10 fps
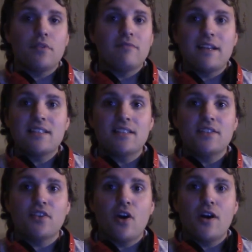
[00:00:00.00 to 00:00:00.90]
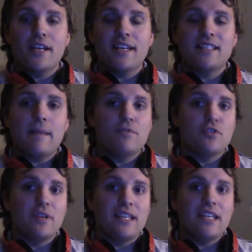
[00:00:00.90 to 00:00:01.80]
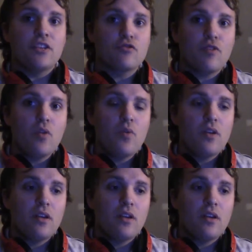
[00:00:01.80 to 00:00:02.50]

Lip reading: the rest of the song except during the intro.